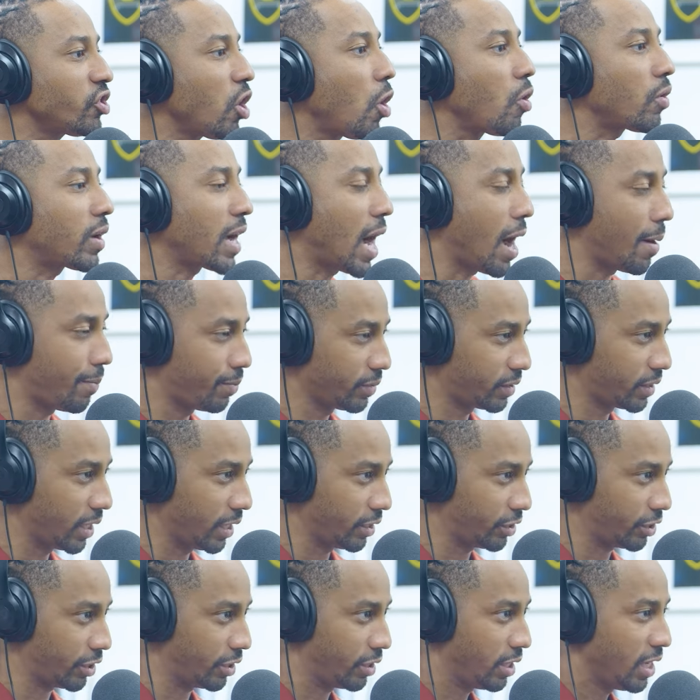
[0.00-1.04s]
was no
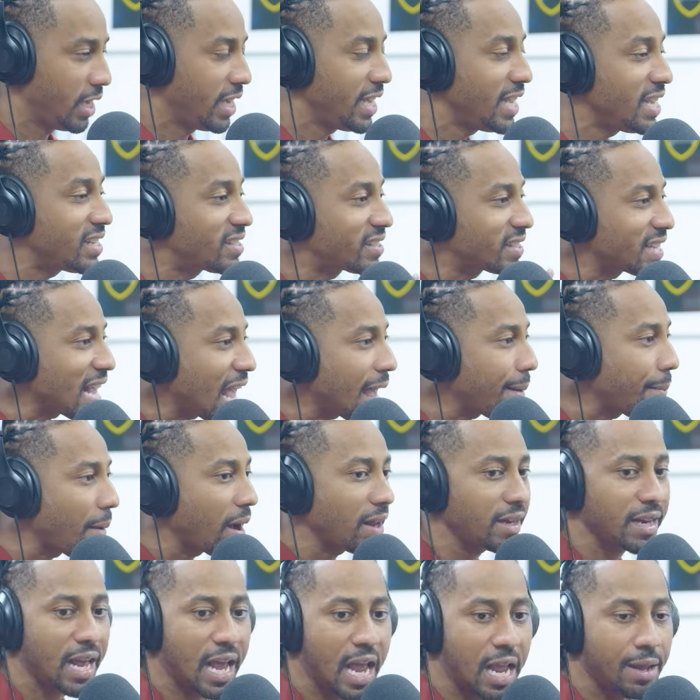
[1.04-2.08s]
competition. He said
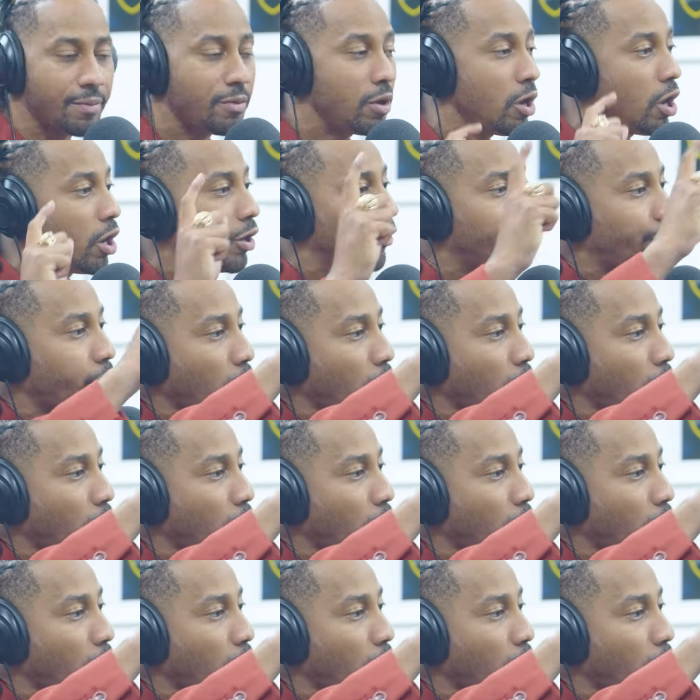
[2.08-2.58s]
my name,